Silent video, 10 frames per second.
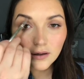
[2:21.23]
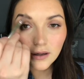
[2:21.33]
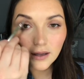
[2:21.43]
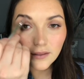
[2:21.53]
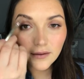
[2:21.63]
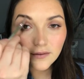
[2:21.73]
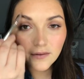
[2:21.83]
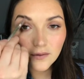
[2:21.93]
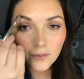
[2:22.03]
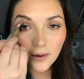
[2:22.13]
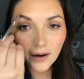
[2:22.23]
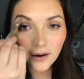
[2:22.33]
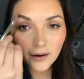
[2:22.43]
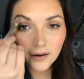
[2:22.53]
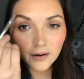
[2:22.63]
and this is
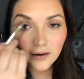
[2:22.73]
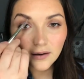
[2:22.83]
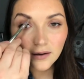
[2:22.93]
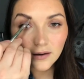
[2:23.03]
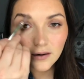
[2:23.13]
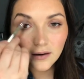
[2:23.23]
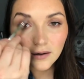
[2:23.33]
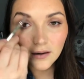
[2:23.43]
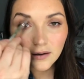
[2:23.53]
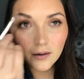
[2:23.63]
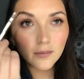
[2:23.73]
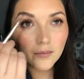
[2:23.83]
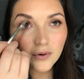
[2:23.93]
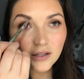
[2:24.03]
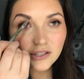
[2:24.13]
where
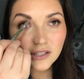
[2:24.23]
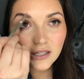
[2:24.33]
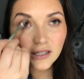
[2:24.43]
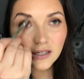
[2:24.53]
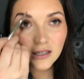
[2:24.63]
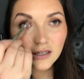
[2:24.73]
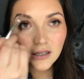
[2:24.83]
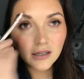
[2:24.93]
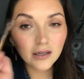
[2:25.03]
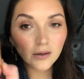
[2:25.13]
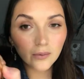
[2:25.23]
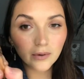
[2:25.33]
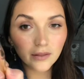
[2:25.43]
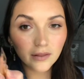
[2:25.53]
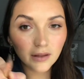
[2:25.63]
brushing
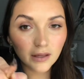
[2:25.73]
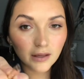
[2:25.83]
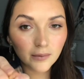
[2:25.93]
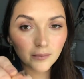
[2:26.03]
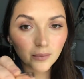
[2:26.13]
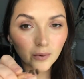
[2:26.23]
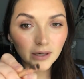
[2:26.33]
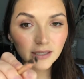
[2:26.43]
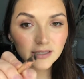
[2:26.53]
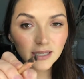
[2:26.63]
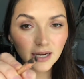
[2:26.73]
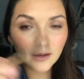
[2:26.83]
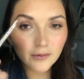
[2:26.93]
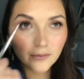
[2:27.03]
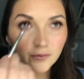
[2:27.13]
with the pointy side
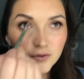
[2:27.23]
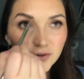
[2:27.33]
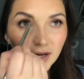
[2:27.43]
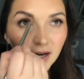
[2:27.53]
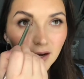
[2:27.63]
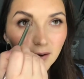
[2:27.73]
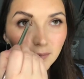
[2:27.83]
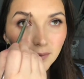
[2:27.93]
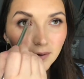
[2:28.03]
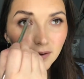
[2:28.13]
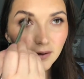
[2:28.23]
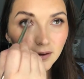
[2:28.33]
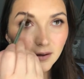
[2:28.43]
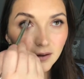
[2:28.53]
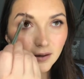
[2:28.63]
straight up
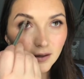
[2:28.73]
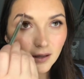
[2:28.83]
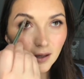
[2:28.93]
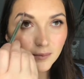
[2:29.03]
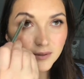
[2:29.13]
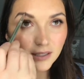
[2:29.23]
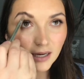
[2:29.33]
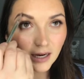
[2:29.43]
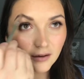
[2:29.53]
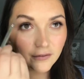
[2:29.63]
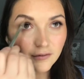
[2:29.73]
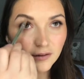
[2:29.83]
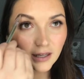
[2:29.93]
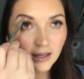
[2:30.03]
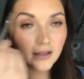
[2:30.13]
helps to kind of
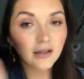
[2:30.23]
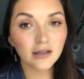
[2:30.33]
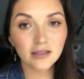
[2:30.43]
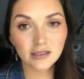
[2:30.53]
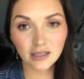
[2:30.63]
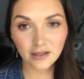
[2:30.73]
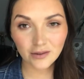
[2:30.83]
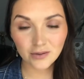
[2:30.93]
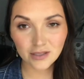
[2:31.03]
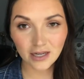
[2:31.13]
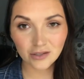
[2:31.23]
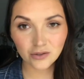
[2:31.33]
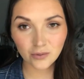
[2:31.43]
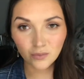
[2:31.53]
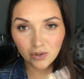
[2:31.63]
flick to get those natural
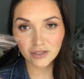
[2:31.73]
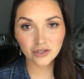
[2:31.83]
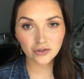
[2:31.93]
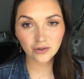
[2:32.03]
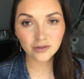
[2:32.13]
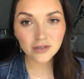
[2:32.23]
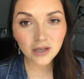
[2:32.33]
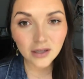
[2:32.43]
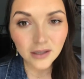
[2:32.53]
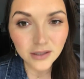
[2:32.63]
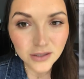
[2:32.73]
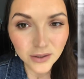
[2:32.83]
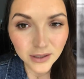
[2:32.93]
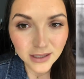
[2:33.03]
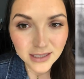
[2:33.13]
brush strokes. So you
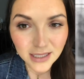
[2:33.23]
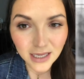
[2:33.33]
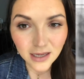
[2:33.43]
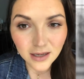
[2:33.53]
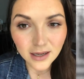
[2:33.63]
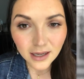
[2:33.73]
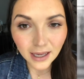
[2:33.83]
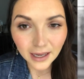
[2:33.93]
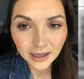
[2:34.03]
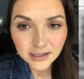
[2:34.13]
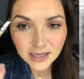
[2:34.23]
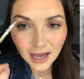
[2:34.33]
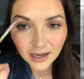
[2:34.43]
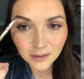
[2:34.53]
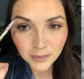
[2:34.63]
can see it's
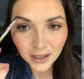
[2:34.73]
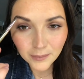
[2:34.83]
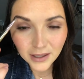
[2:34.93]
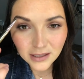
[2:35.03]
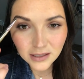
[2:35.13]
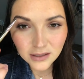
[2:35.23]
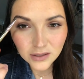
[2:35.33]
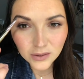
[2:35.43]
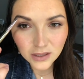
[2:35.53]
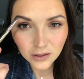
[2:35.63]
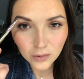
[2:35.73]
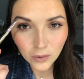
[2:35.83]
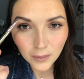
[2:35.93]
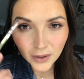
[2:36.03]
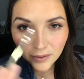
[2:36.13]
added pigment, so it's a little
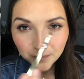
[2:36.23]
warmer